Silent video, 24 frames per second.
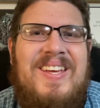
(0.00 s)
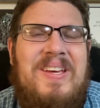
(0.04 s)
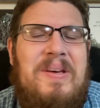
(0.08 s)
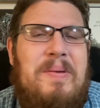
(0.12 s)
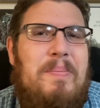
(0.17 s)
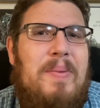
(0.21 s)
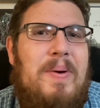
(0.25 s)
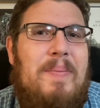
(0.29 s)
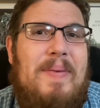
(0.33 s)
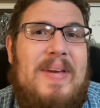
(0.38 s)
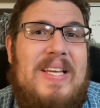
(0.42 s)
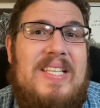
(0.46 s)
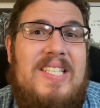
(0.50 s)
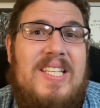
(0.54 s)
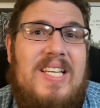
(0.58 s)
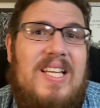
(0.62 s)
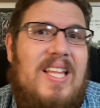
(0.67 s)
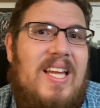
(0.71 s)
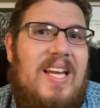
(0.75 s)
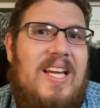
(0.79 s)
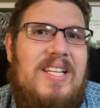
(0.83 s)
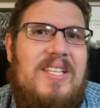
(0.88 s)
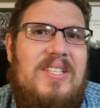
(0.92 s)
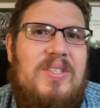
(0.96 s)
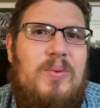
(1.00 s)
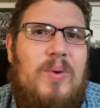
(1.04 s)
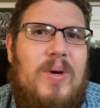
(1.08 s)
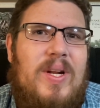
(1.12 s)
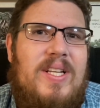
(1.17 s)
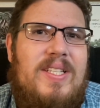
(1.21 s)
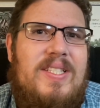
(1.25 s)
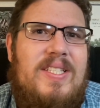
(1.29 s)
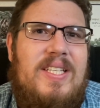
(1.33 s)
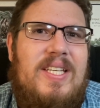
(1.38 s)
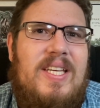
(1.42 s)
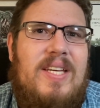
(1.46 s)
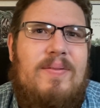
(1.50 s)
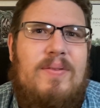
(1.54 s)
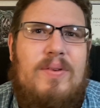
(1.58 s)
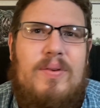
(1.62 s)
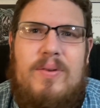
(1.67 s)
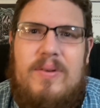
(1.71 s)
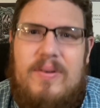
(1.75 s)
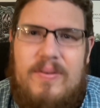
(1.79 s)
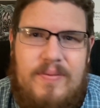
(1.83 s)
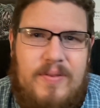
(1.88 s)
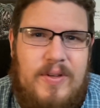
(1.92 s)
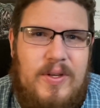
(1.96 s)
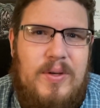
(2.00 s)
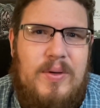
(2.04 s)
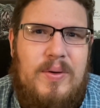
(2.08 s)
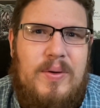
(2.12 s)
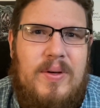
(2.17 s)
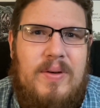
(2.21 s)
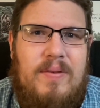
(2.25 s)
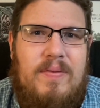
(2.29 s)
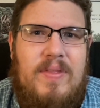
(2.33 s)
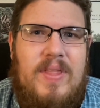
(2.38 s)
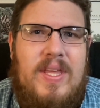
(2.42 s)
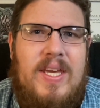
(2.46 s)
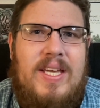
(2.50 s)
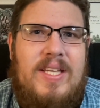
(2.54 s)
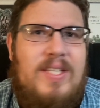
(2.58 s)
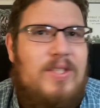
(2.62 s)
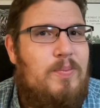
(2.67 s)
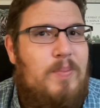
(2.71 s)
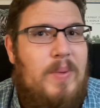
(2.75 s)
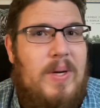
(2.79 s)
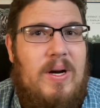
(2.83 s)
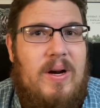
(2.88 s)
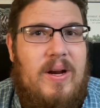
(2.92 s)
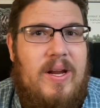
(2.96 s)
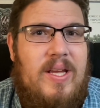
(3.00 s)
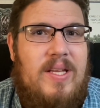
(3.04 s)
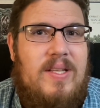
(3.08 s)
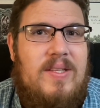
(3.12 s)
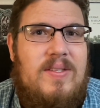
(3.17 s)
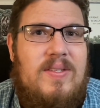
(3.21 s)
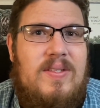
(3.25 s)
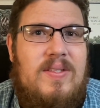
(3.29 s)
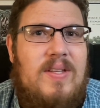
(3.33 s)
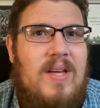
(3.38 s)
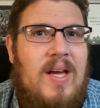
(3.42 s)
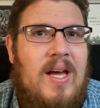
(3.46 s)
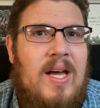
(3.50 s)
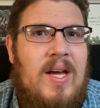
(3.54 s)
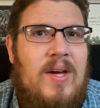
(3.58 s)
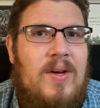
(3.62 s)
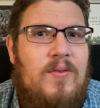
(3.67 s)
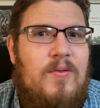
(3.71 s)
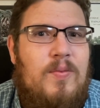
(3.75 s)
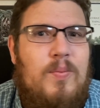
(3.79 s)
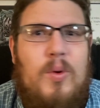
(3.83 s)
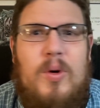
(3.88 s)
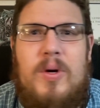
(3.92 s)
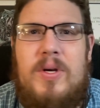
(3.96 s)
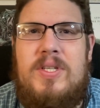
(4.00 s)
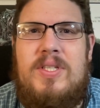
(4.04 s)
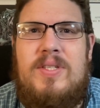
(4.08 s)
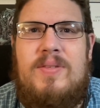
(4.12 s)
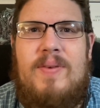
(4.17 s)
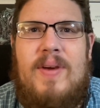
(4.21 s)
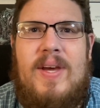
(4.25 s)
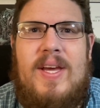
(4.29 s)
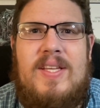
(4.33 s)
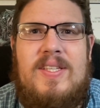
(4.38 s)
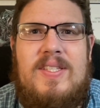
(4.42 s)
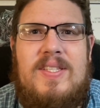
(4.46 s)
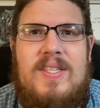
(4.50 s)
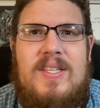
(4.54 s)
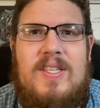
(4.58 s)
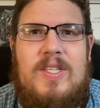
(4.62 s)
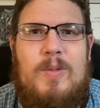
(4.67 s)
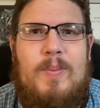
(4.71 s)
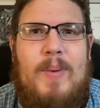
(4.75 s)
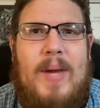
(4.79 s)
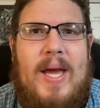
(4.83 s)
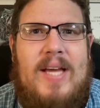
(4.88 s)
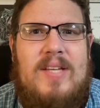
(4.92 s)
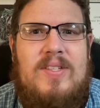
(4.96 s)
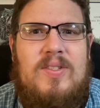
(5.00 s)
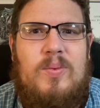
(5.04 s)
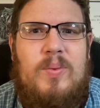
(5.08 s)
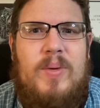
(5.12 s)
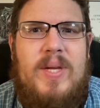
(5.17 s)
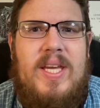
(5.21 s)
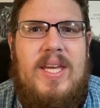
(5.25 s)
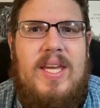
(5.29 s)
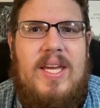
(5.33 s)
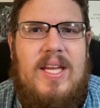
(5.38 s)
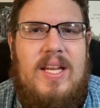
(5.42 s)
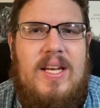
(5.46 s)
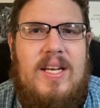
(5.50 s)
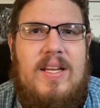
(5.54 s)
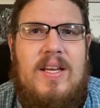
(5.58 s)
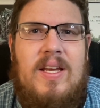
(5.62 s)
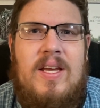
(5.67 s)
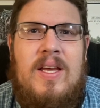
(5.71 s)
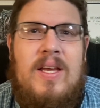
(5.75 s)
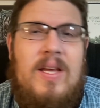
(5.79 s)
But basically I just wanted to give a review of the experience of Morsefest this past weekend.